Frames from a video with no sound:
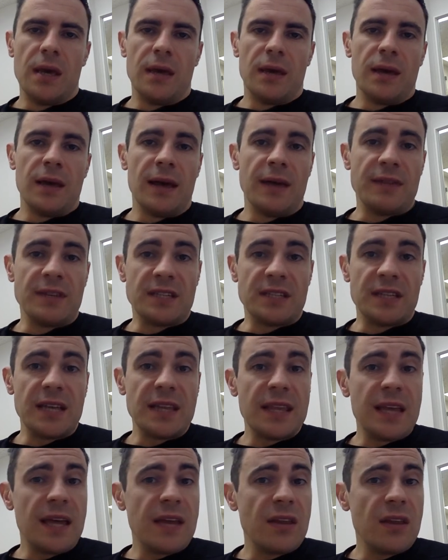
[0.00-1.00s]
Having said
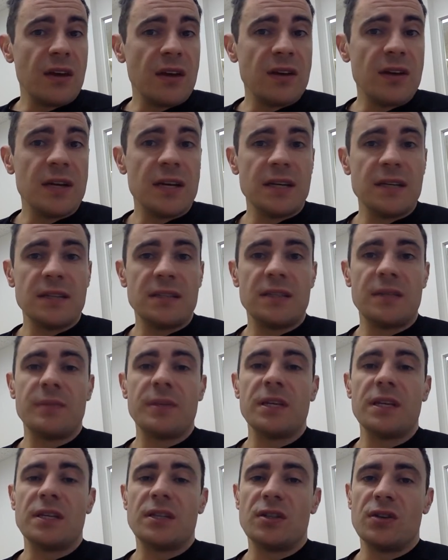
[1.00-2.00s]
that, though,
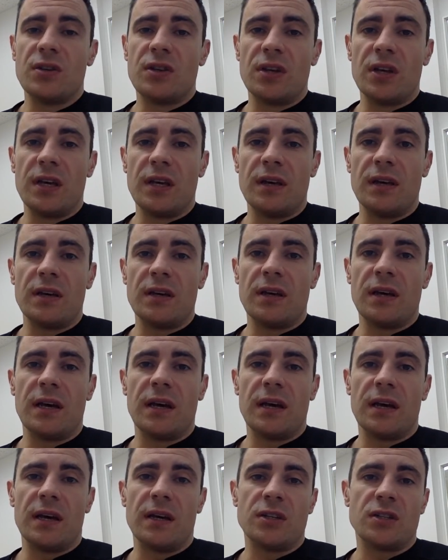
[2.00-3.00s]
similarly to the
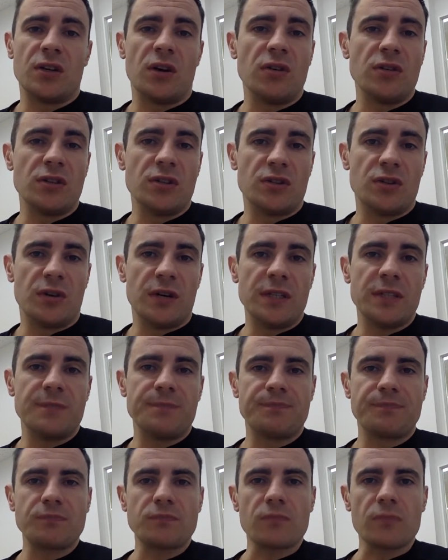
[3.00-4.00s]
shoulder joint,
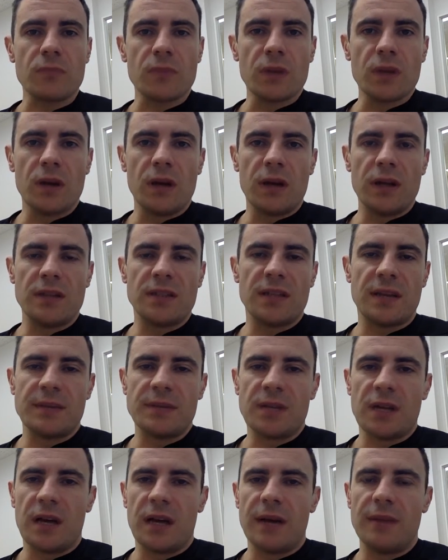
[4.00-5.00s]

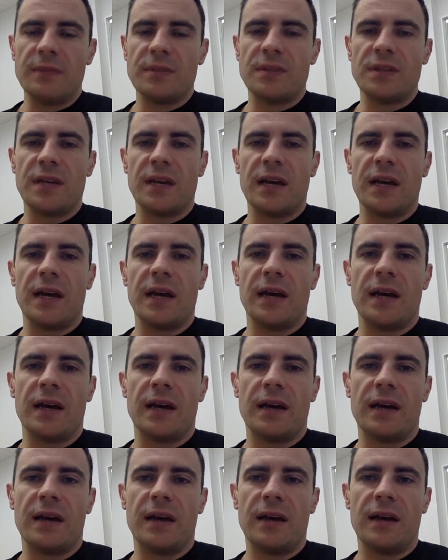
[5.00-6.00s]
sometimes
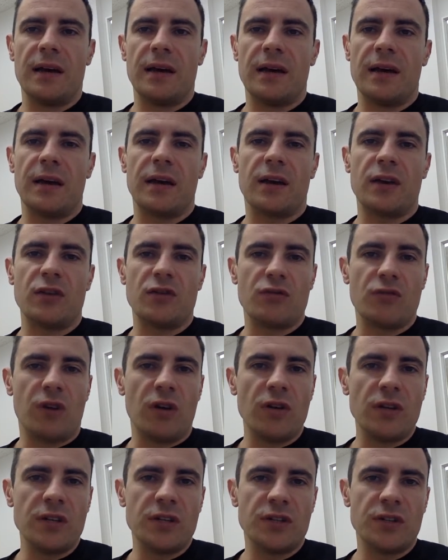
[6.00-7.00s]
a
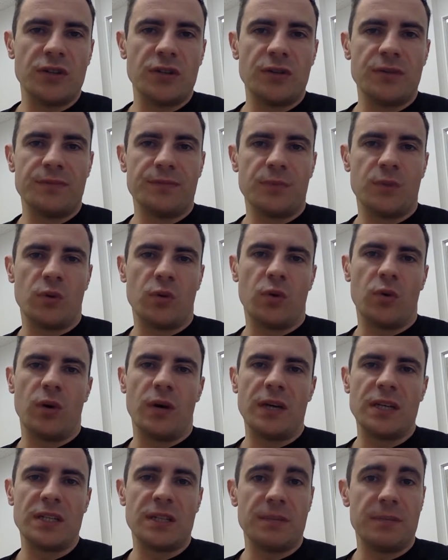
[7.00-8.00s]
control issue or
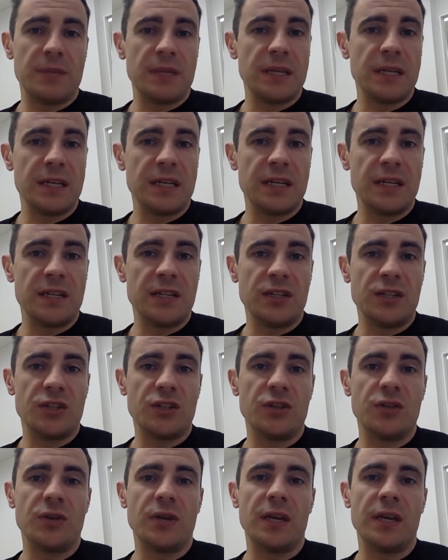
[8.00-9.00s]
a stability
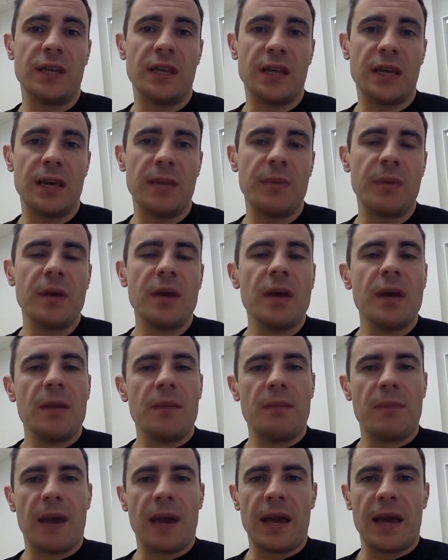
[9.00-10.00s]
issue in the hip
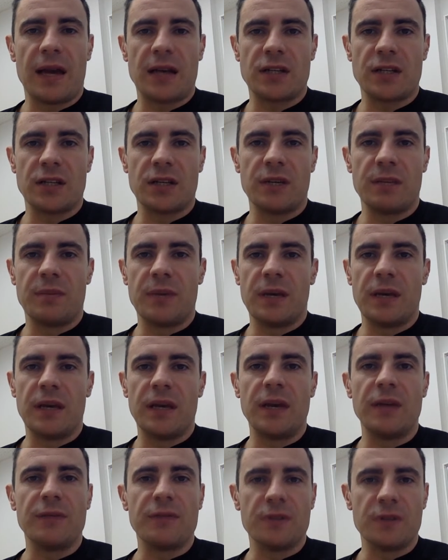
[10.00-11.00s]
may actually be
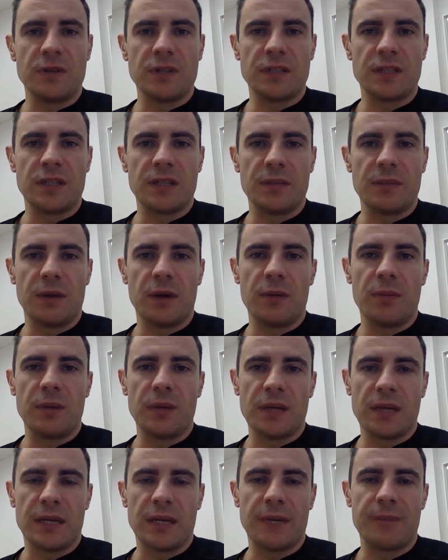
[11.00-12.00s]
influencing the
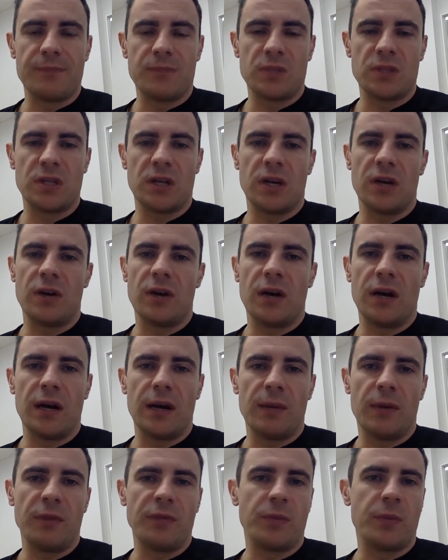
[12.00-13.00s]
mobility. So
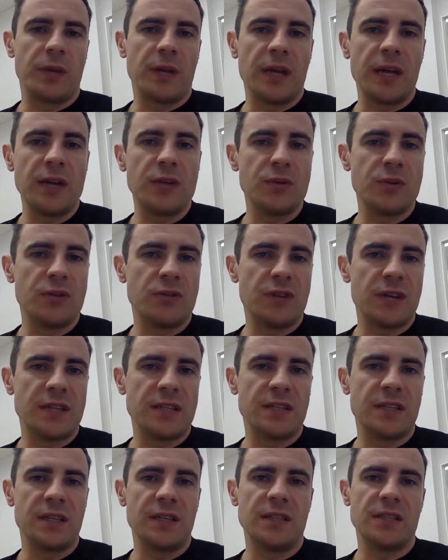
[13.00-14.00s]
often we need to
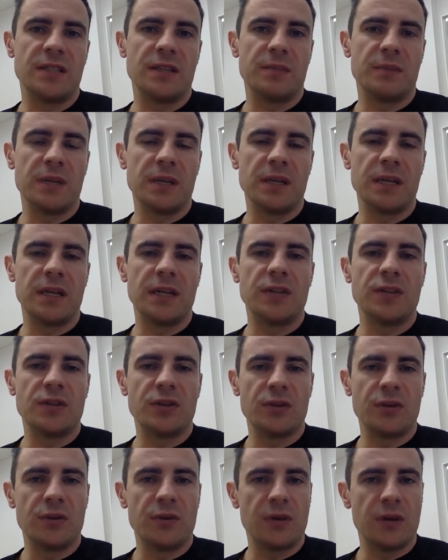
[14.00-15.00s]
address the stability
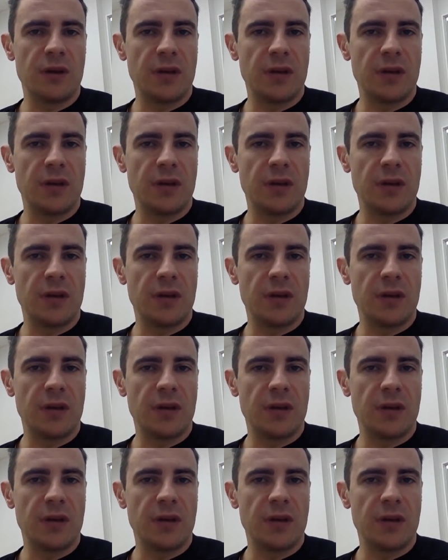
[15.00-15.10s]
to